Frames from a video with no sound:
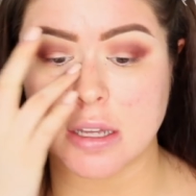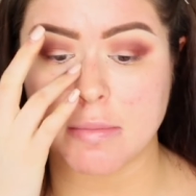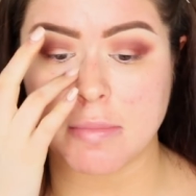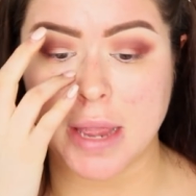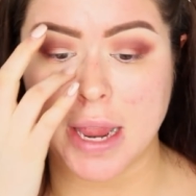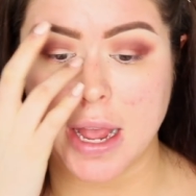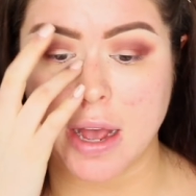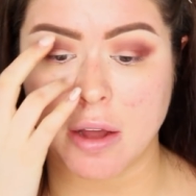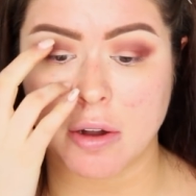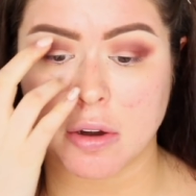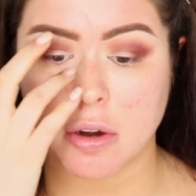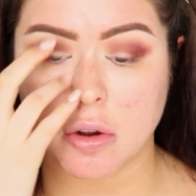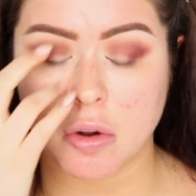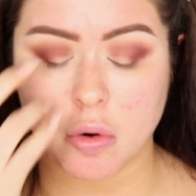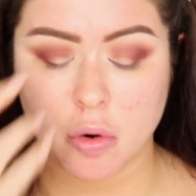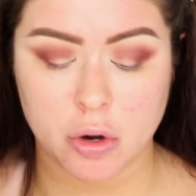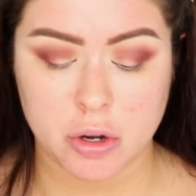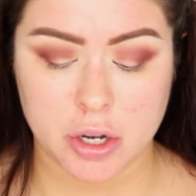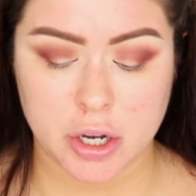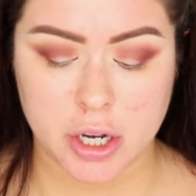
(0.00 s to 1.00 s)
on my outer
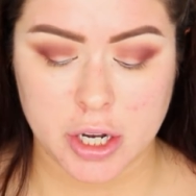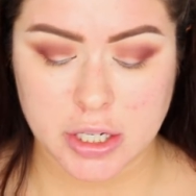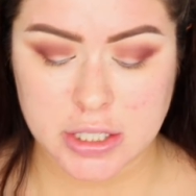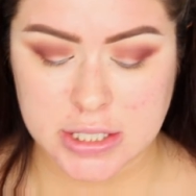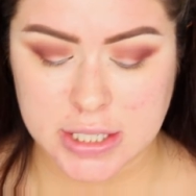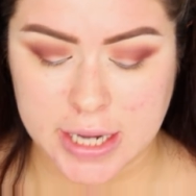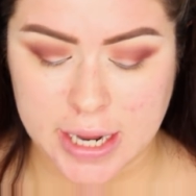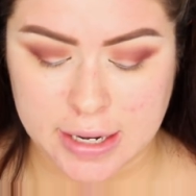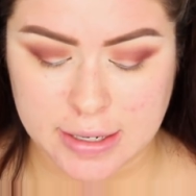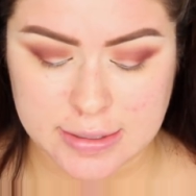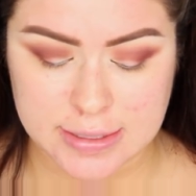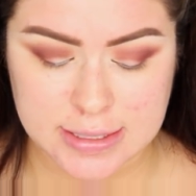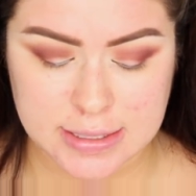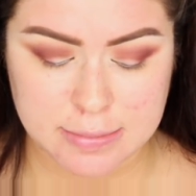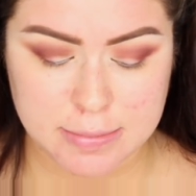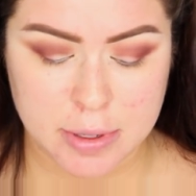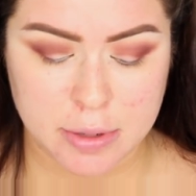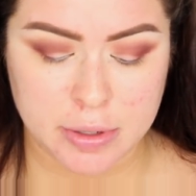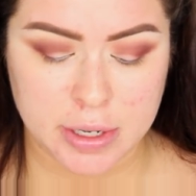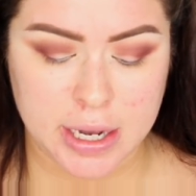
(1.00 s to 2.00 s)
corner to kind of
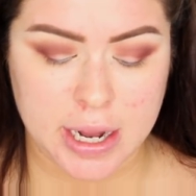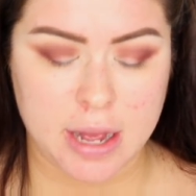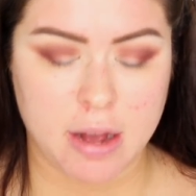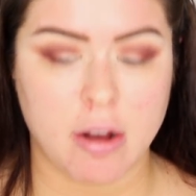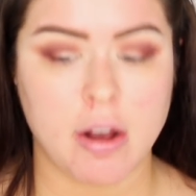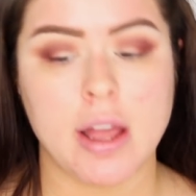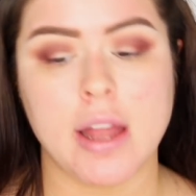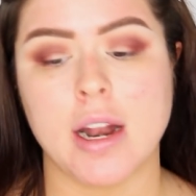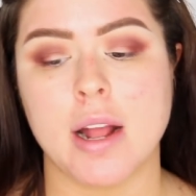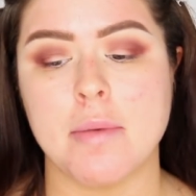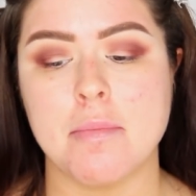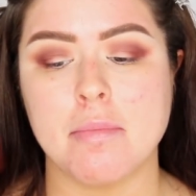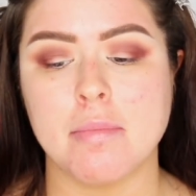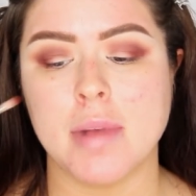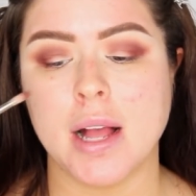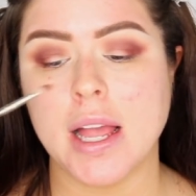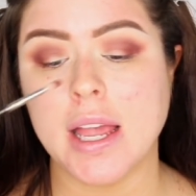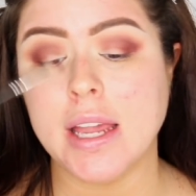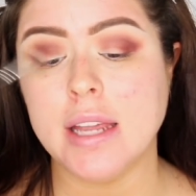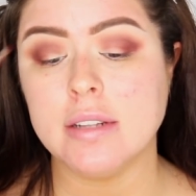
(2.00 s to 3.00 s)
smoke it out. And I
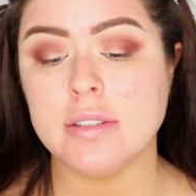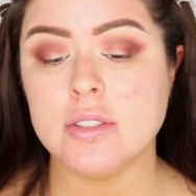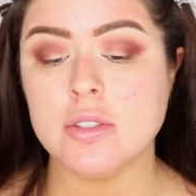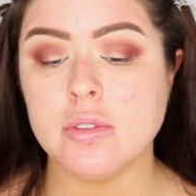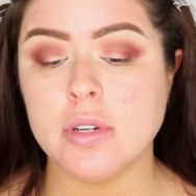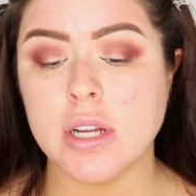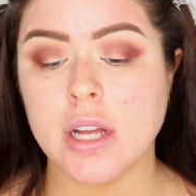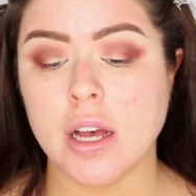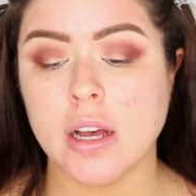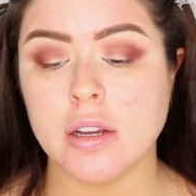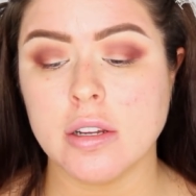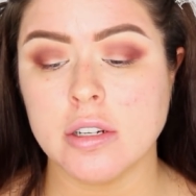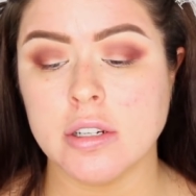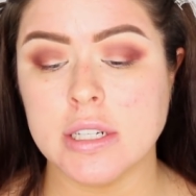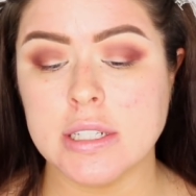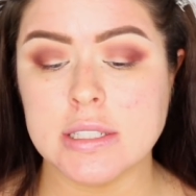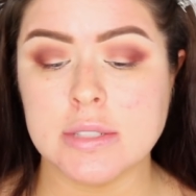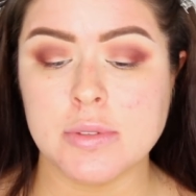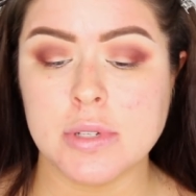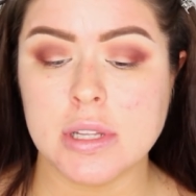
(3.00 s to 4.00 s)
might do a cut
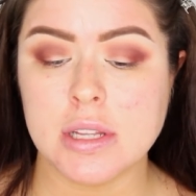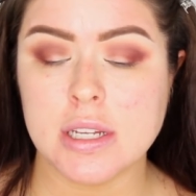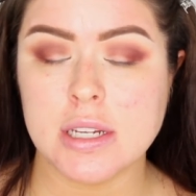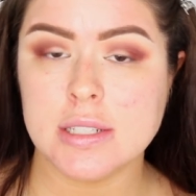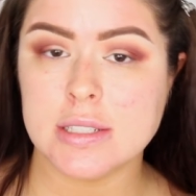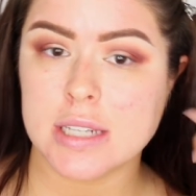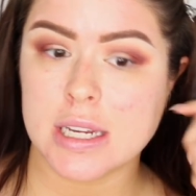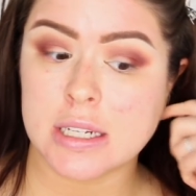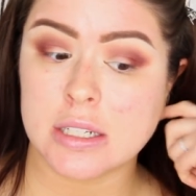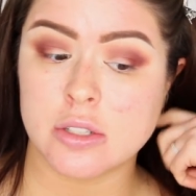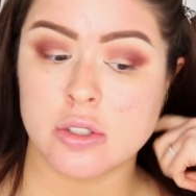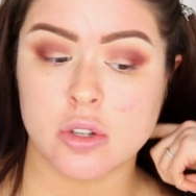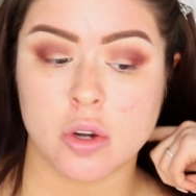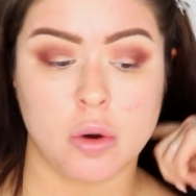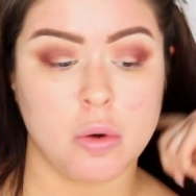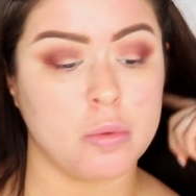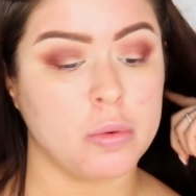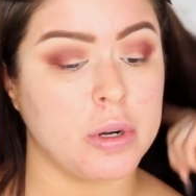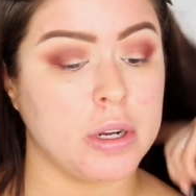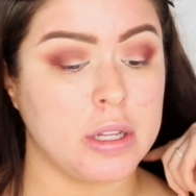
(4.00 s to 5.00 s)
crease with this. I
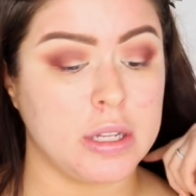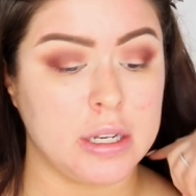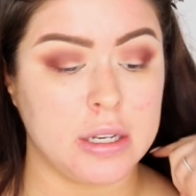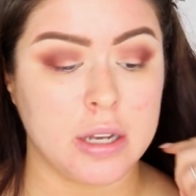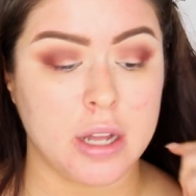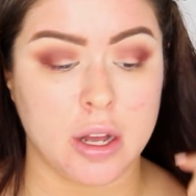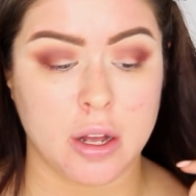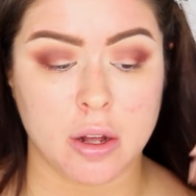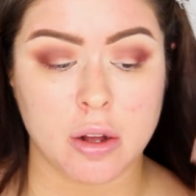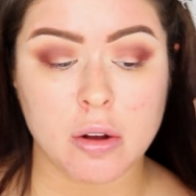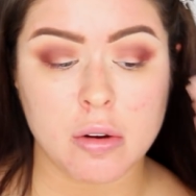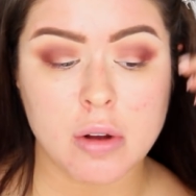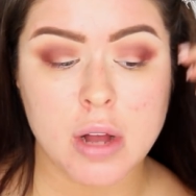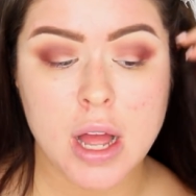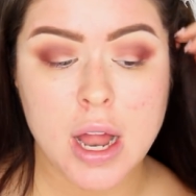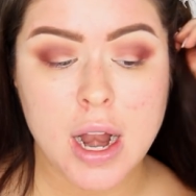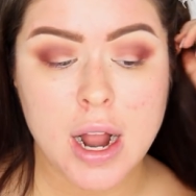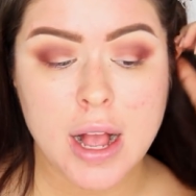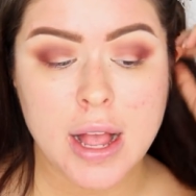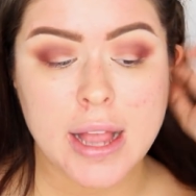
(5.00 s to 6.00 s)
don't really know.
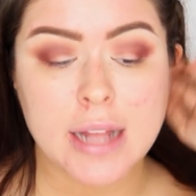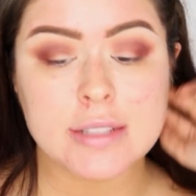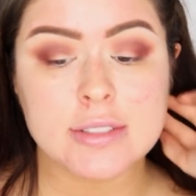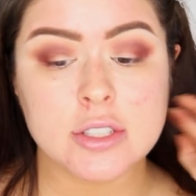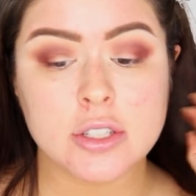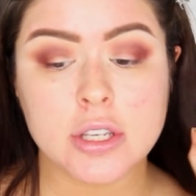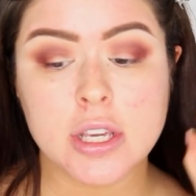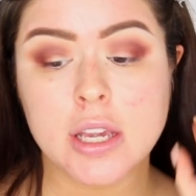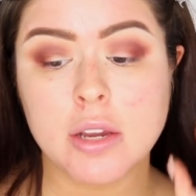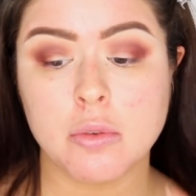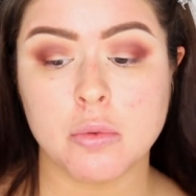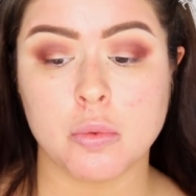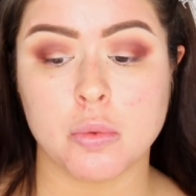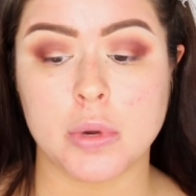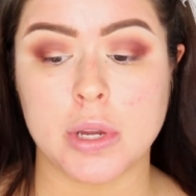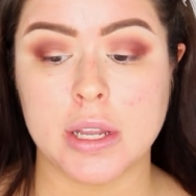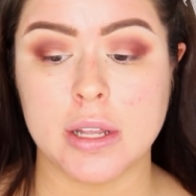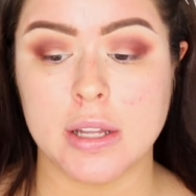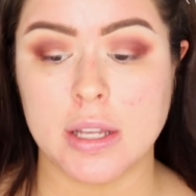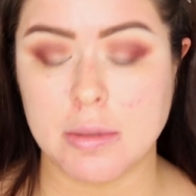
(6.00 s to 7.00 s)
It's looking
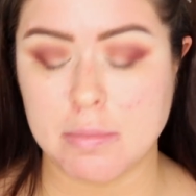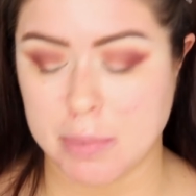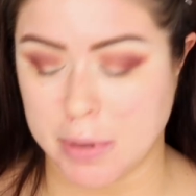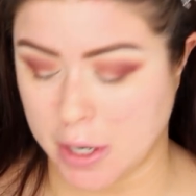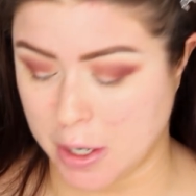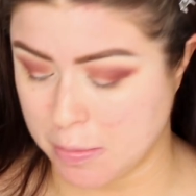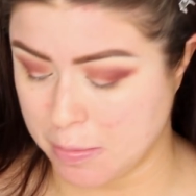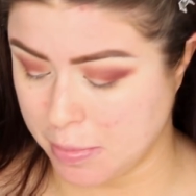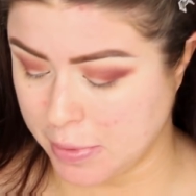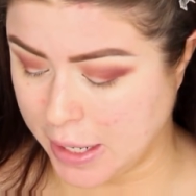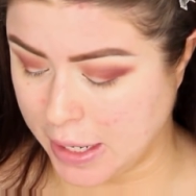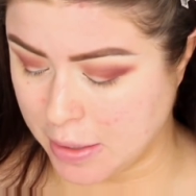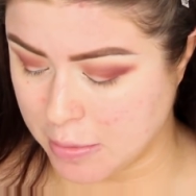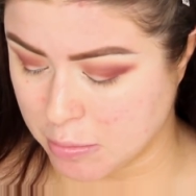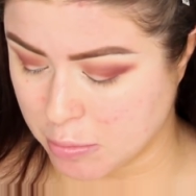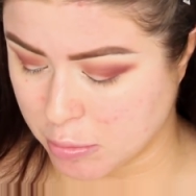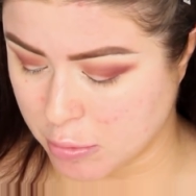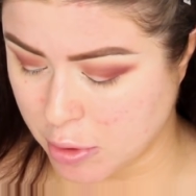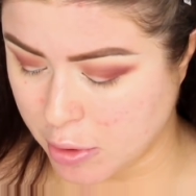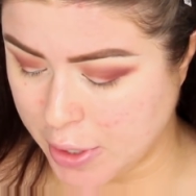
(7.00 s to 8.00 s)
really purple,
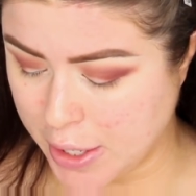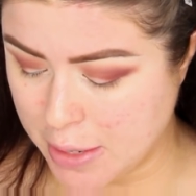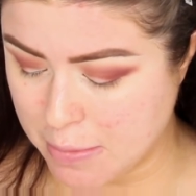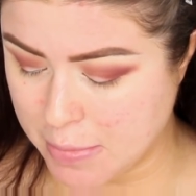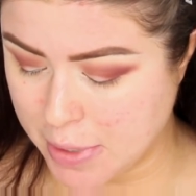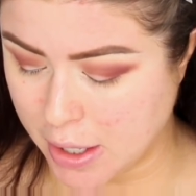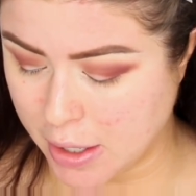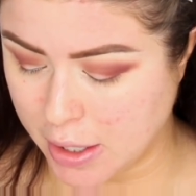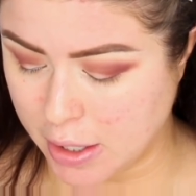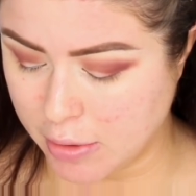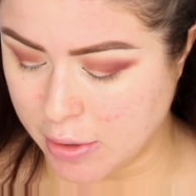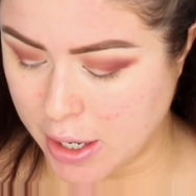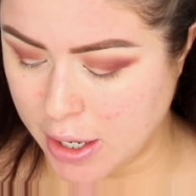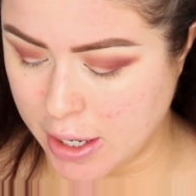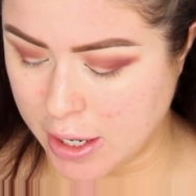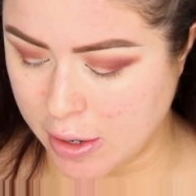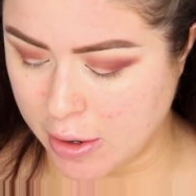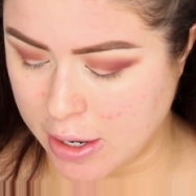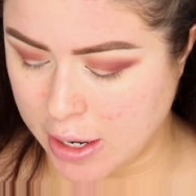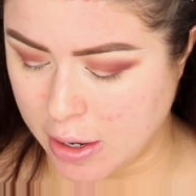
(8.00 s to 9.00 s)
like cranberry
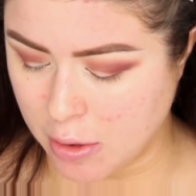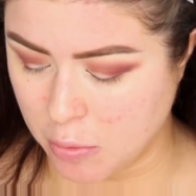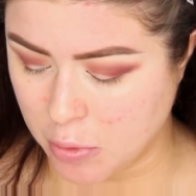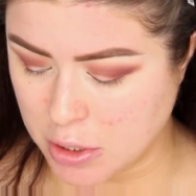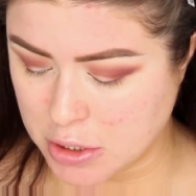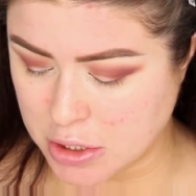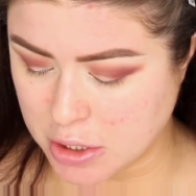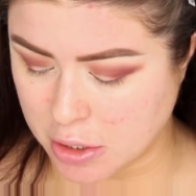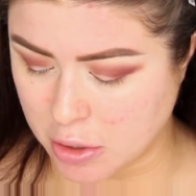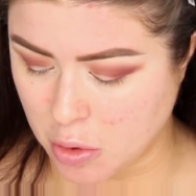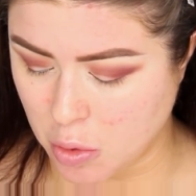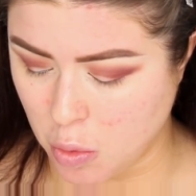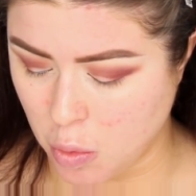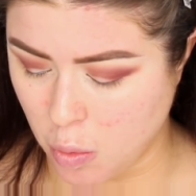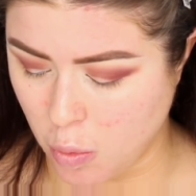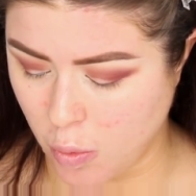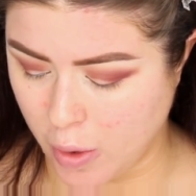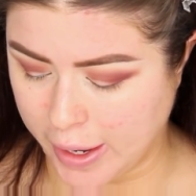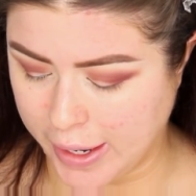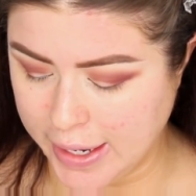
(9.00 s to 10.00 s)
right now. And I don't want it to look
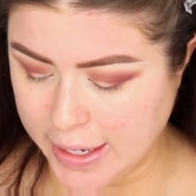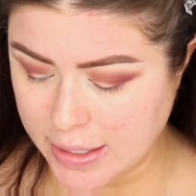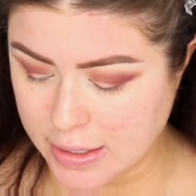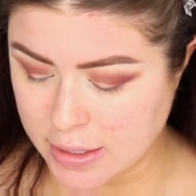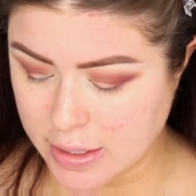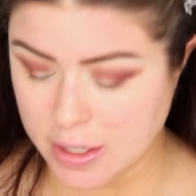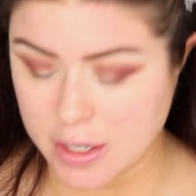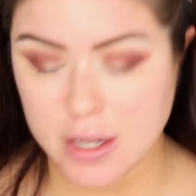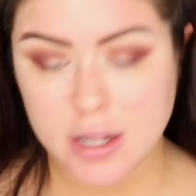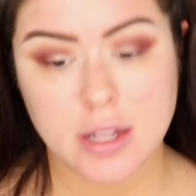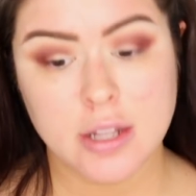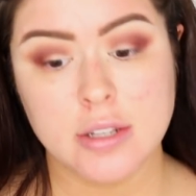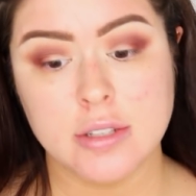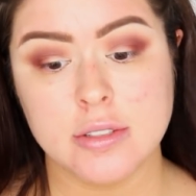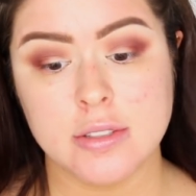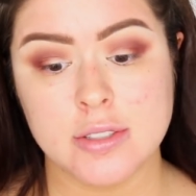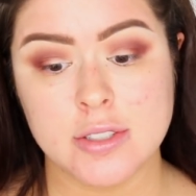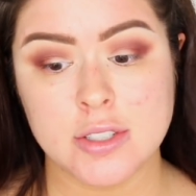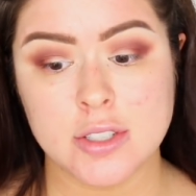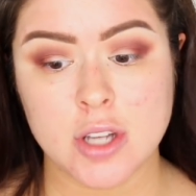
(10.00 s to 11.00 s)
quite
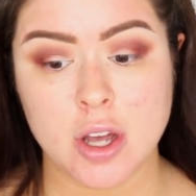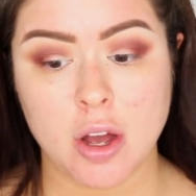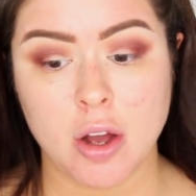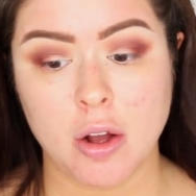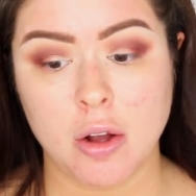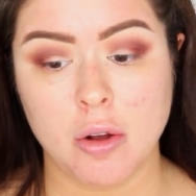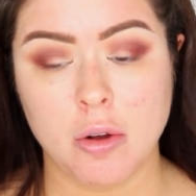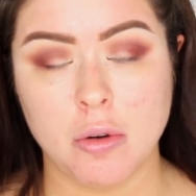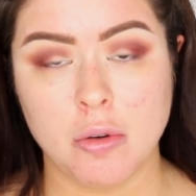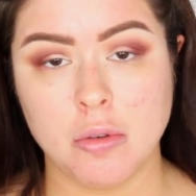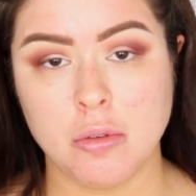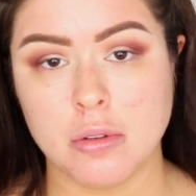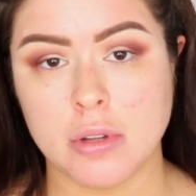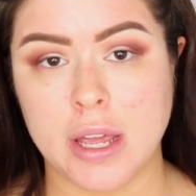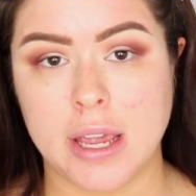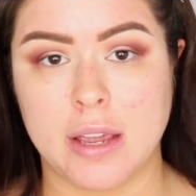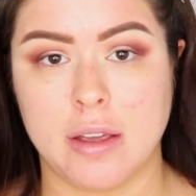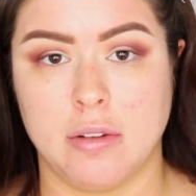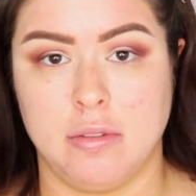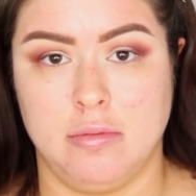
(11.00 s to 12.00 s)
so
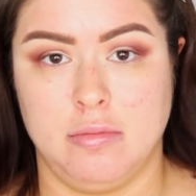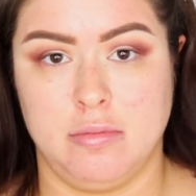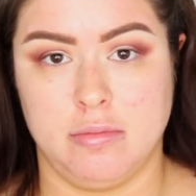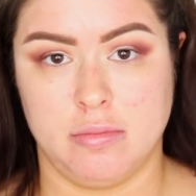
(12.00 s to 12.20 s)
like